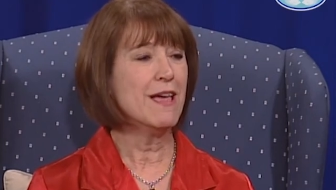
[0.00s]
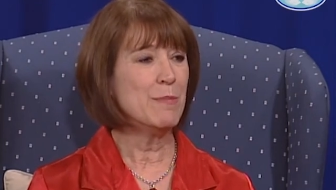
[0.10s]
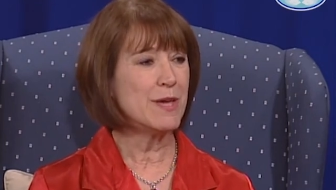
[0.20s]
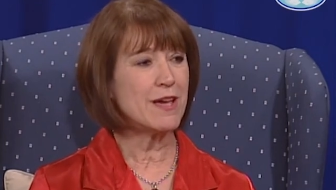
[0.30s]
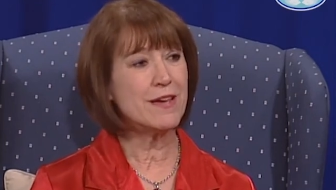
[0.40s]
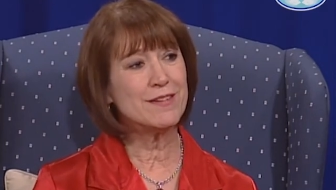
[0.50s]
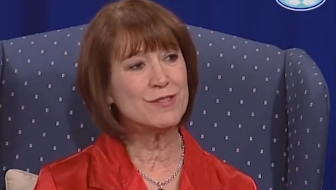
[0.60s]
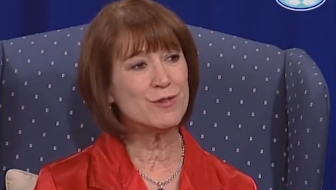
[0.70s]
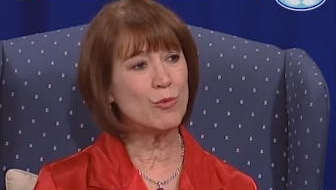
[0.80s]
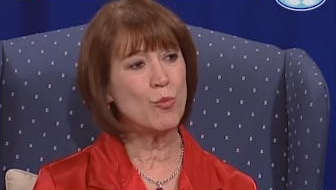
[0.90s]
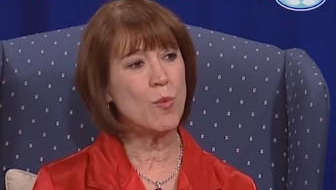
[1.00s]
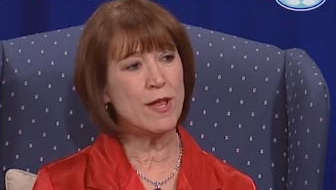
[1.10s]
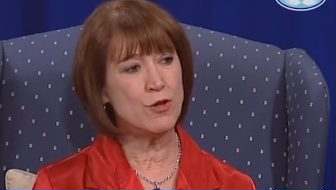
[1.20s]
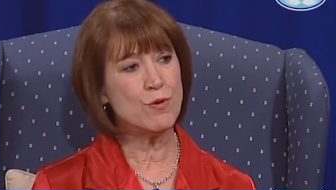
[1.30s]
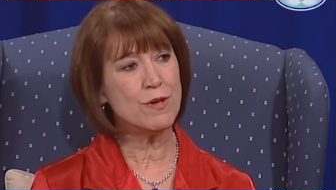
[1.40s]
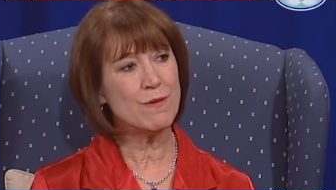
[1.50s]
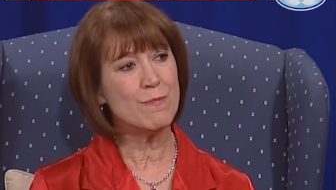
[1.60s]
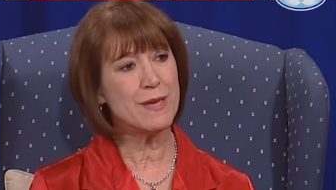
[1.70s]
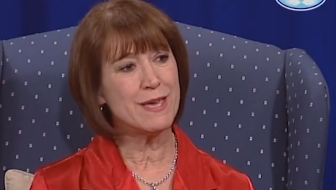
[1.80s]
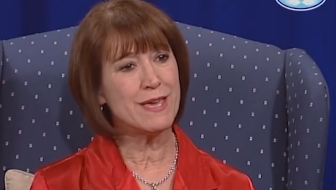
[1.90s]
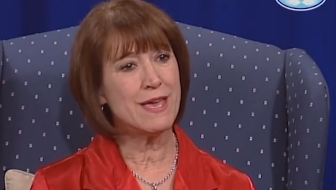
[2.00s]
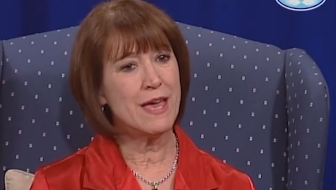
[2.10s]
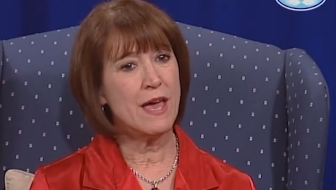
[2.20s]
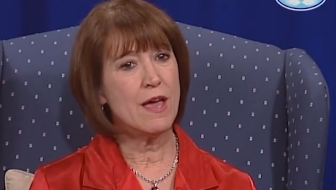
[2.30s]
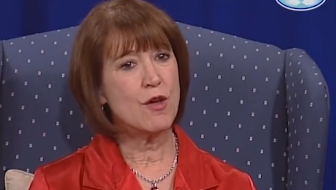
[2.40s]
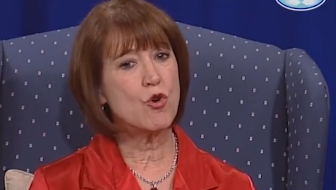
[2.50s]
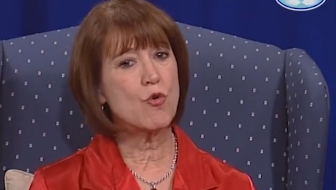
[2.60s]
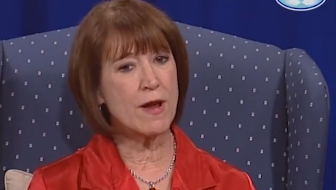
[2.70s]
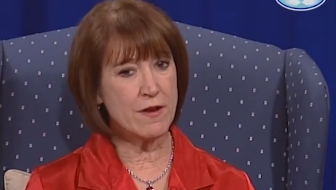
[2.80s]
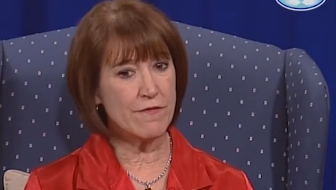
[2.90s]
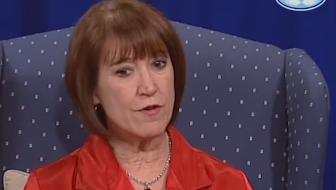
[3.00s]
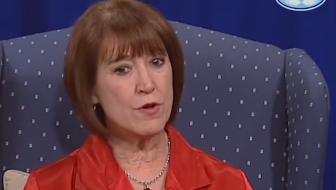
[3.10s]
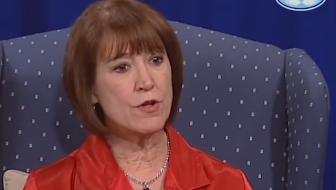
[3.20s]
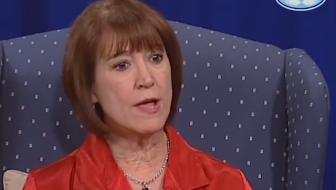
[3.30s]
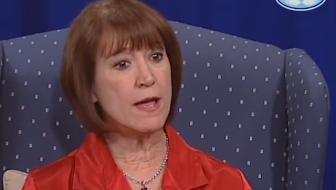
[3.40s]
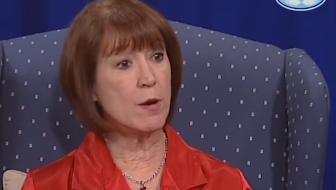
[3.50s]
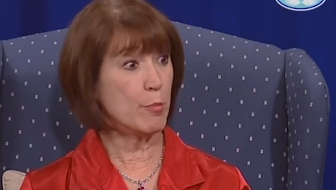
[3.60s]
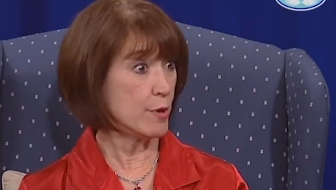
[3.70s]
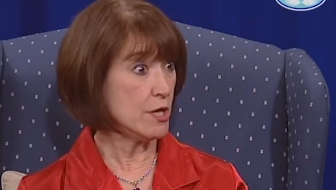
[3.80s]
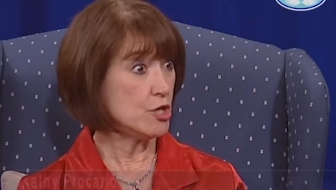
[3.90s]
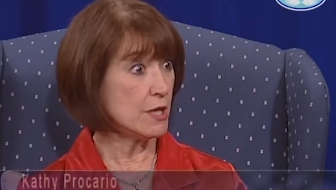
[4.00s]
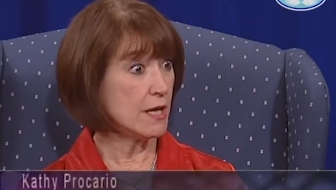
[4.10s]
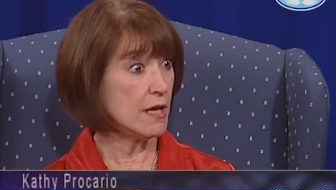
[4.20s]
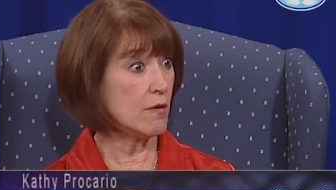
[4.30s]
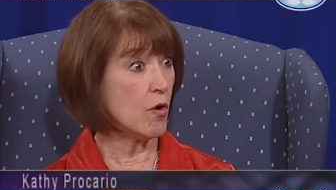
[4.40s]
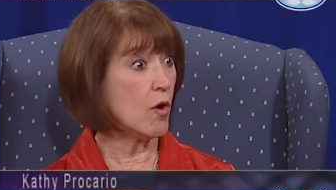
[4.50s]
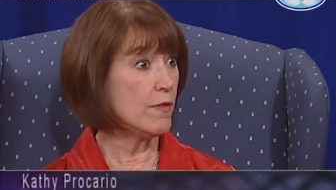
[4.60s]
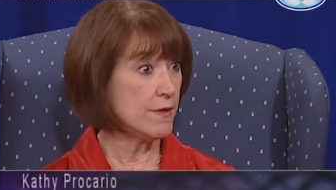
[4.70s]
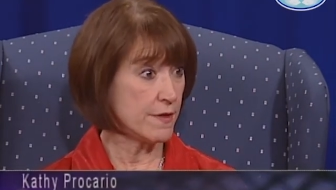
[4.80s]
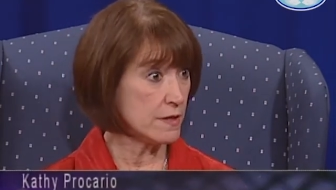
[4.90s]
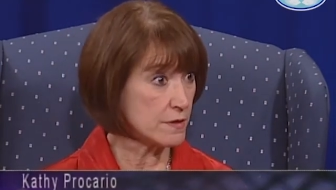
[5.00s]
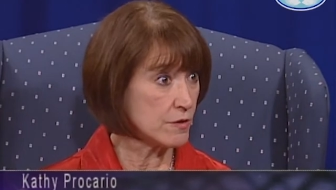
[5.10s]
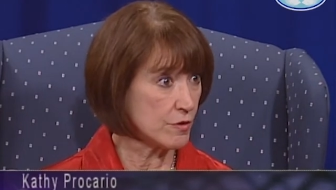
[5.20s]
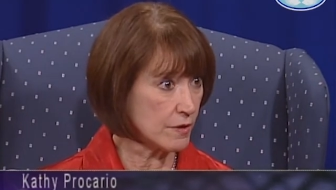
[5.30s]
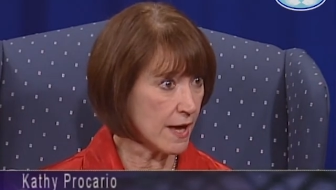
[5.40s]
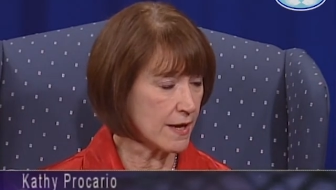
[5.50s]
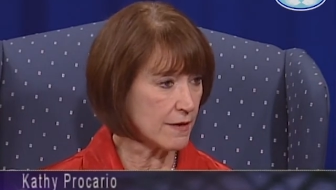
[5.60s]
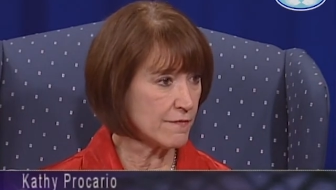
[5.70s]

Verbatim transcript: Because when you can be grateful and appreciate all the things in your life,